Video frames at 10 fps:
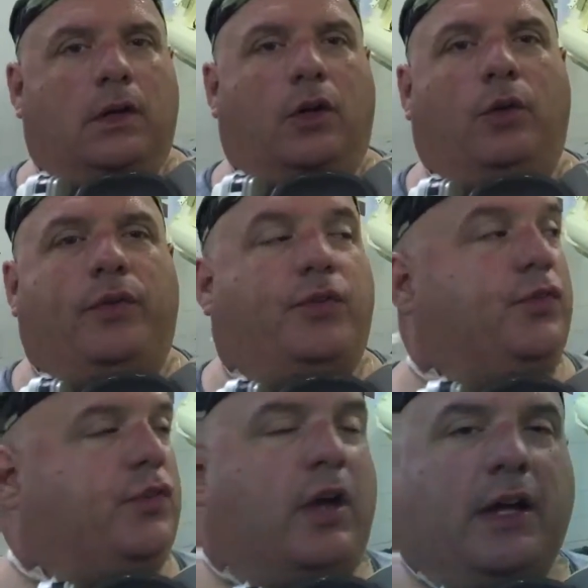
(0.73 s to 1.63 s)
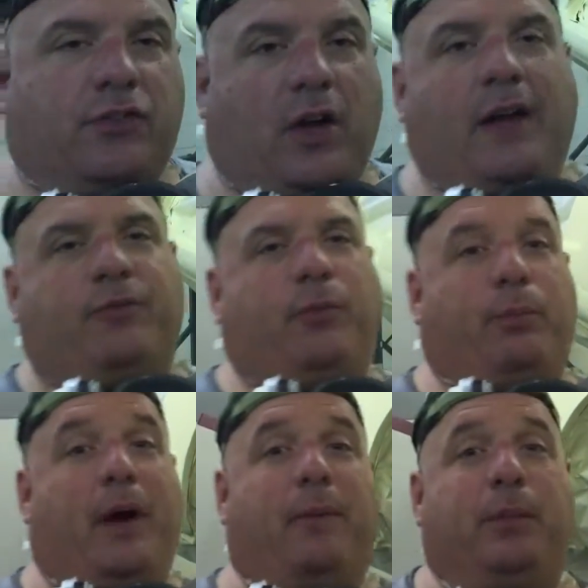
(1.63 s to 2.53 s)
Hello, this is uh, John
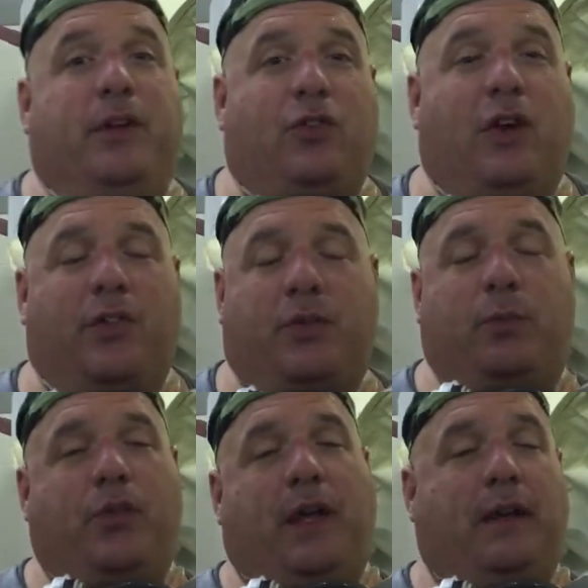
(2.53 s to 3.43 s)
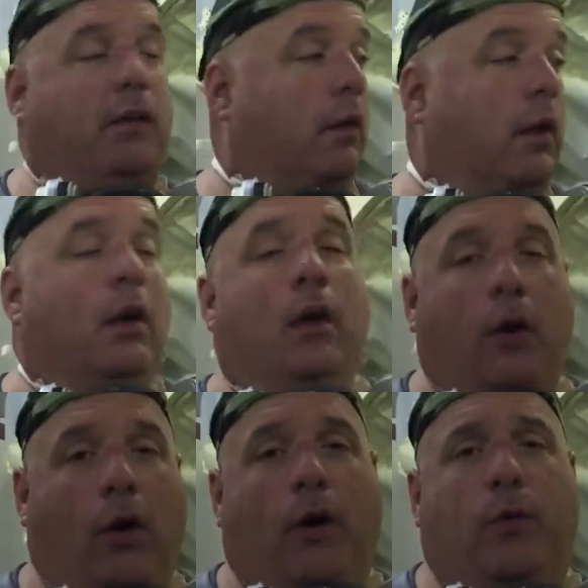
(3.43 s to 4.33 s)
from Palm Beach Customs, and
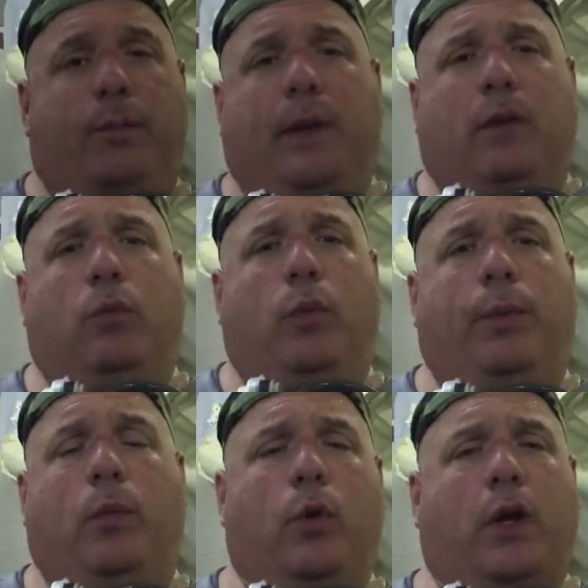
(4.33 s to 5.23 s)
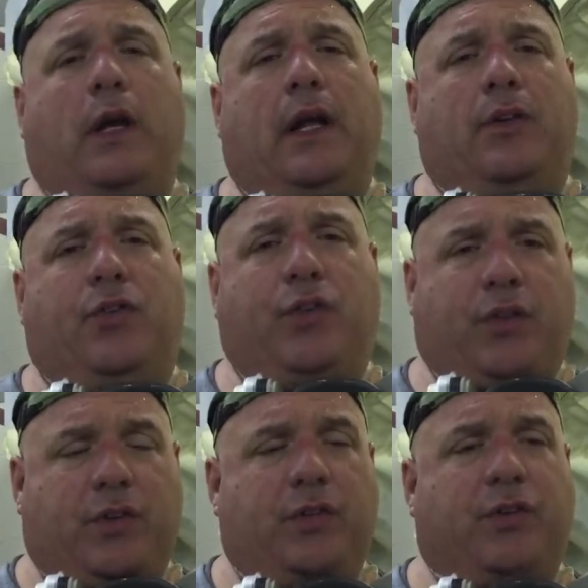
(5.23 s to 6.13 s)
all right, we've been we've been working on the
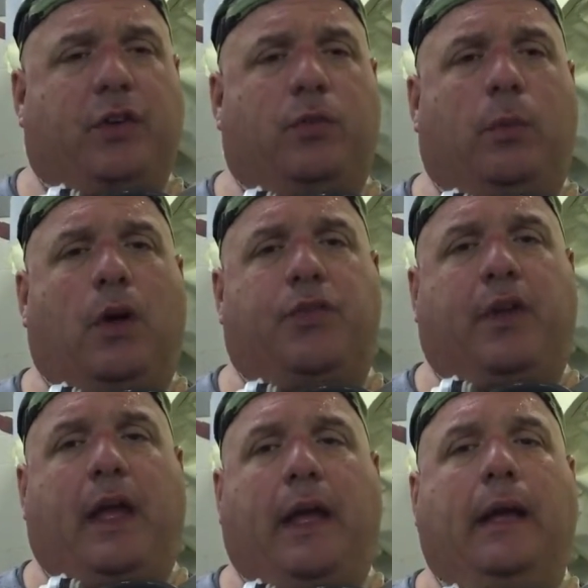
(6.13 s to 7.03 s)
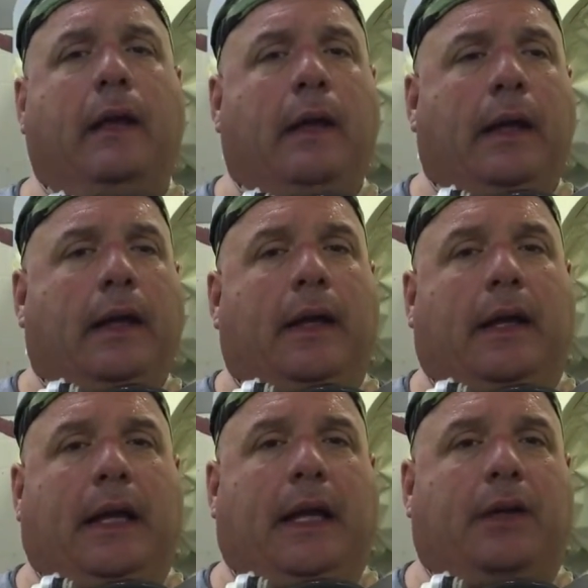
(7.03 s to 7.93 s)
'66 Mustang,
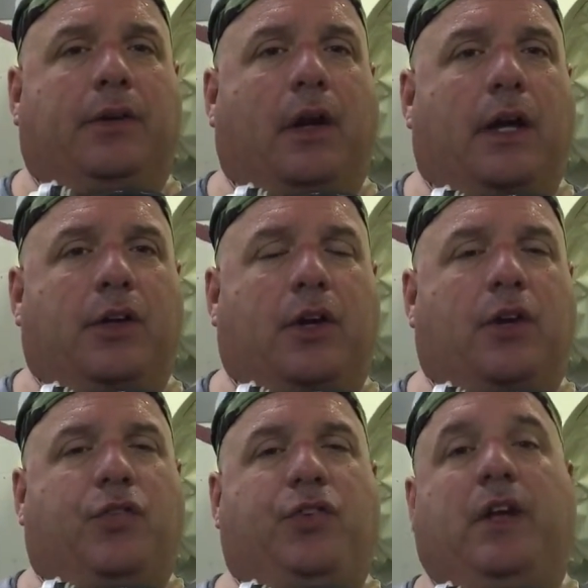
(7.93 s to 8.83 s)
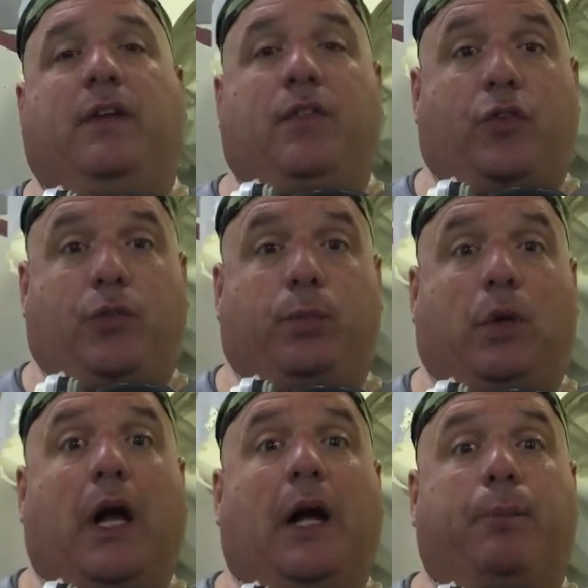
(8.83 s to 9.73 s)
and uh, you're going to see in this
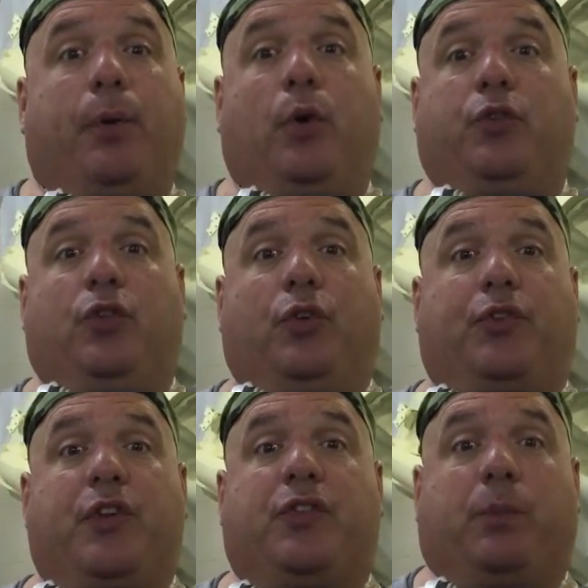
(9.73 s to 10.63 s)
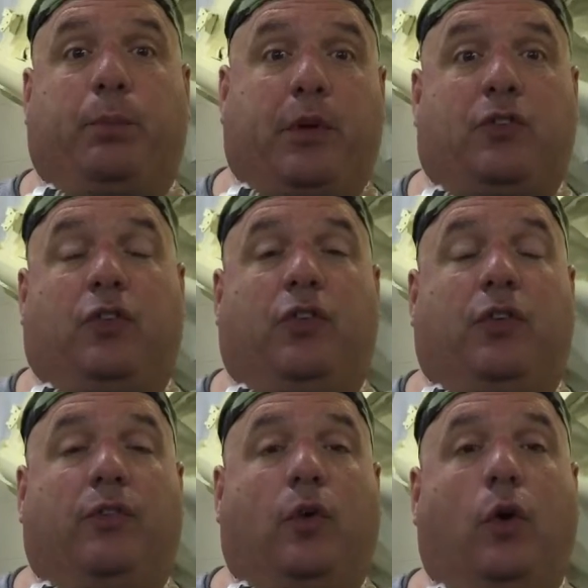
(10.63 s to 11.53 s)
blog post, you'll see some
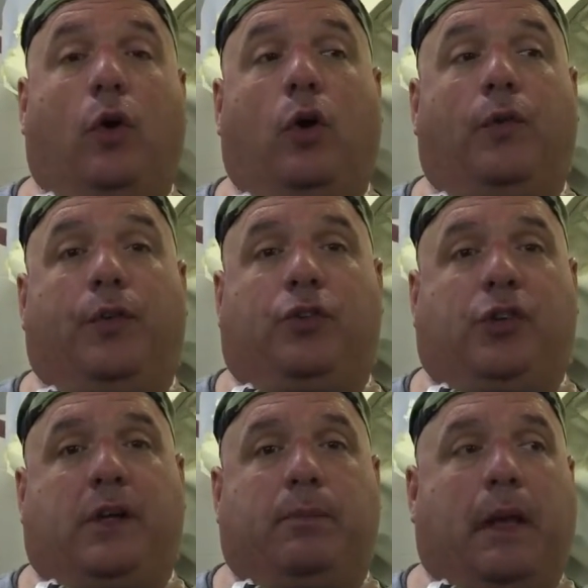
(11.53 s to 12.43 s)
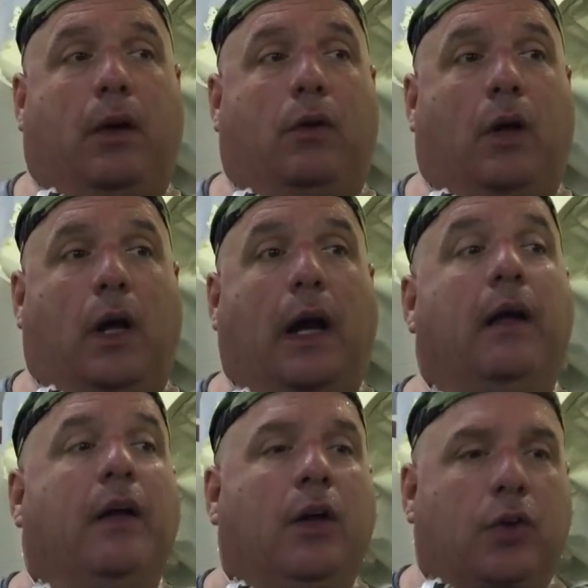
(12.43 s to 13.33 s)
pictures of all the sheet metal
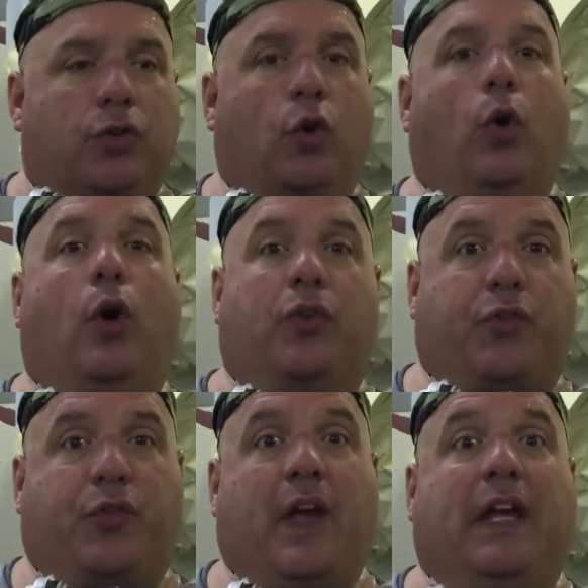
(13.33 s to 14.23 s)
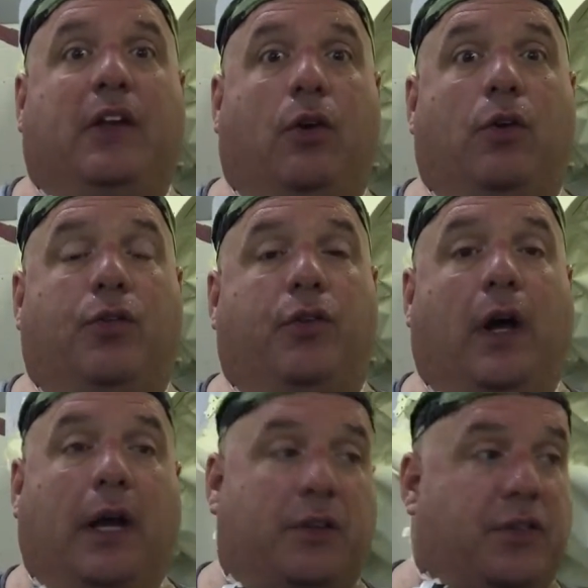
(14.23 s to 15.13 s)
uh, doors, fenders,
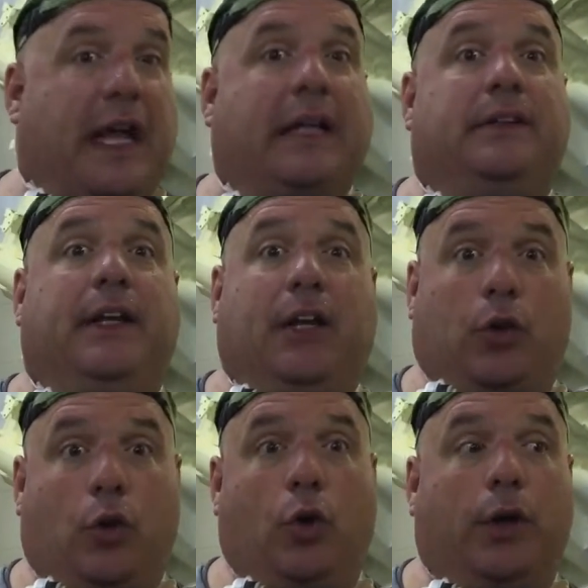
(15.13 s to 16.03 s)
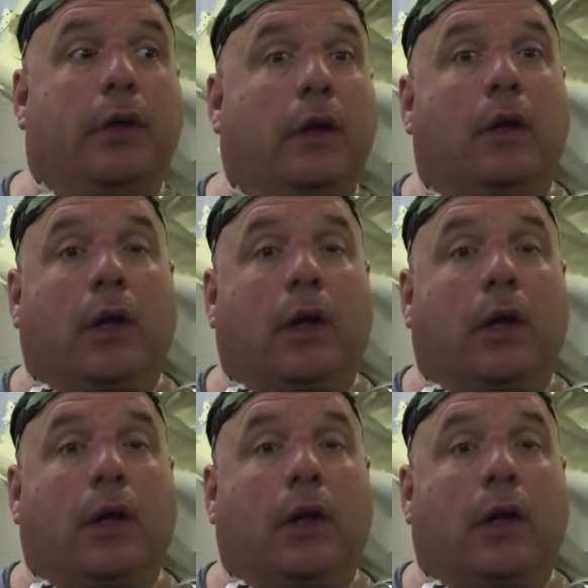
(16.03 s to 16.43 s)
uh, deck lid, and hood,